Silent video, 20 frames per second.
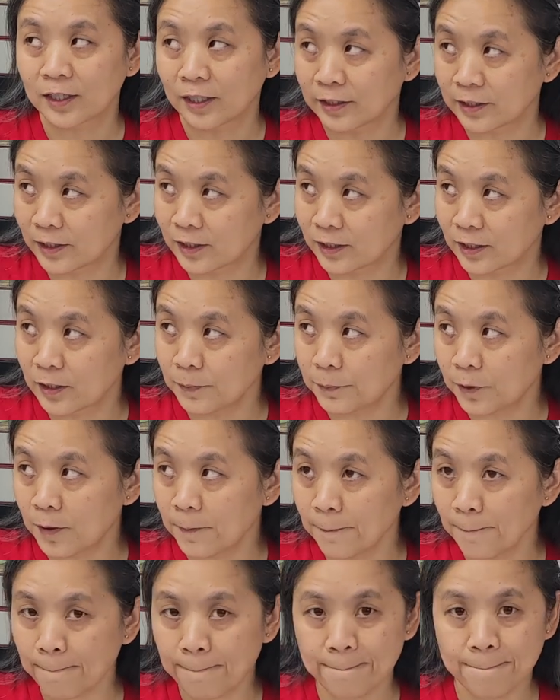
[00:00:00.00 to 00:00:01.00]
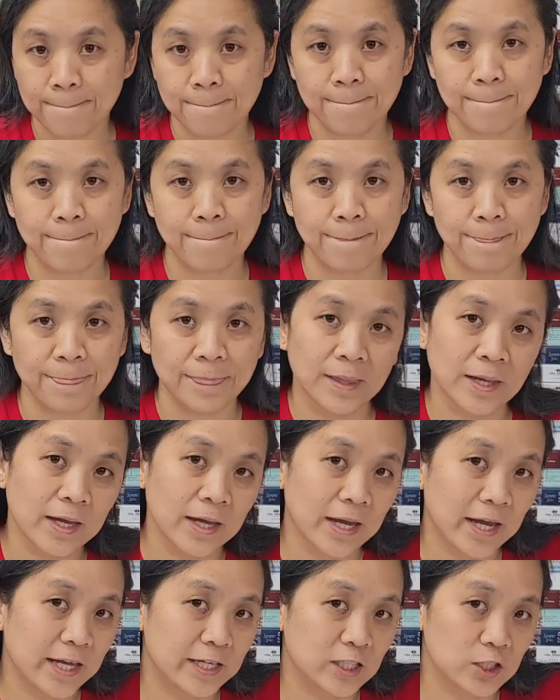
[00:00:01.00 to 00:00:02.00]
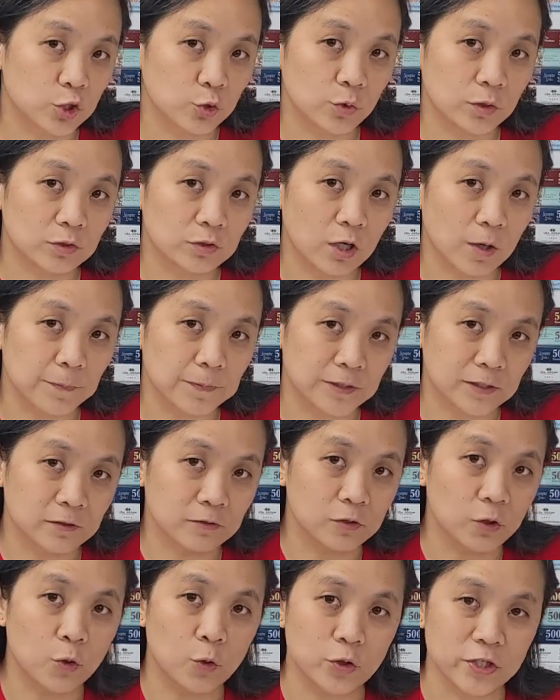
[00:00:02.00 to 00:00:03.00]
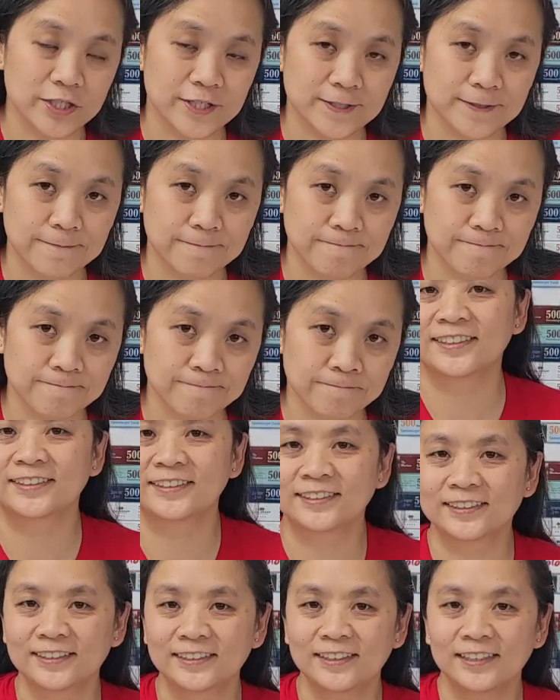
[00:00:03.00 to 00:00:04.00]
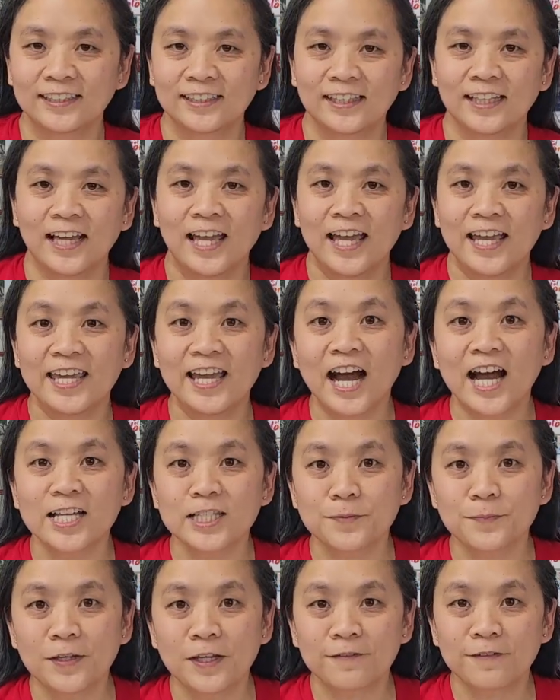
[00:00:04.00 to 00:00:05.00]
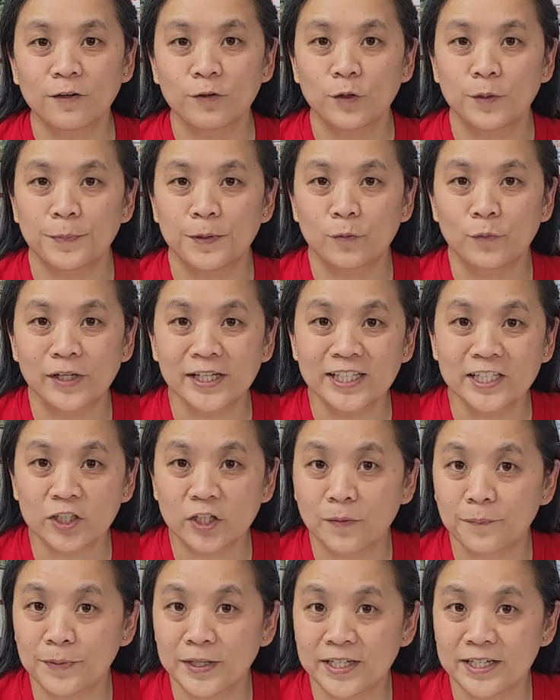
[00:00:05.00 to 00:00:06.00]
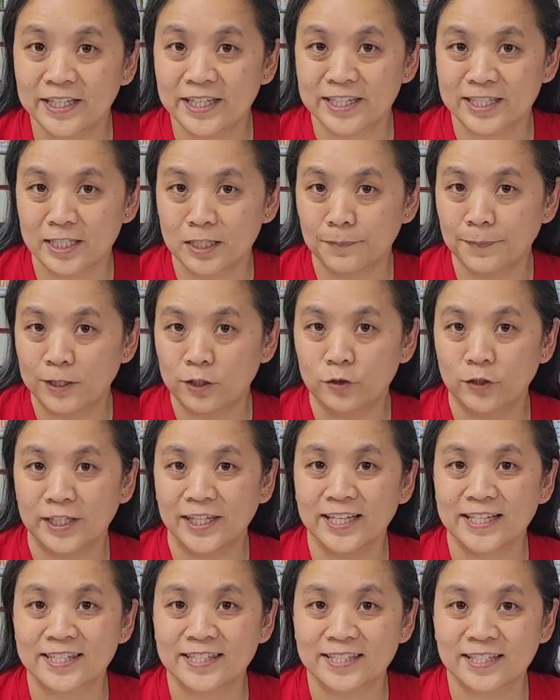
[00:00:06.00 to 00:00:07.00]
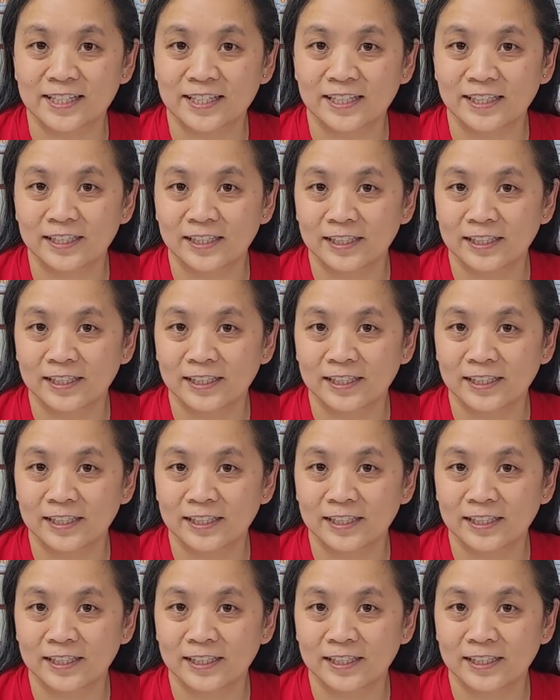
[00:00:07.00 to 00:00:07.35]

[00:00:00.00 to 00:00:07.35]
like the glitter bomb and the squirrel obstacle course. He asked me if I would be willing to compete against a special guest.